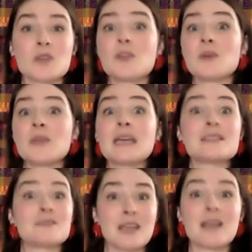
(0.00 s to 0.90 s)
although that
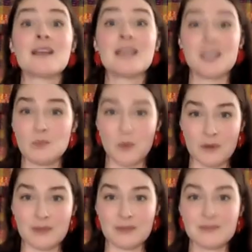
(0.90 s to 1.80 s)
is very
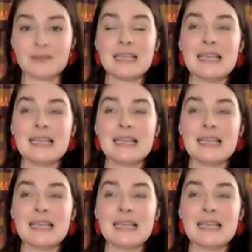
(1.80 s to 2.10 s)
important.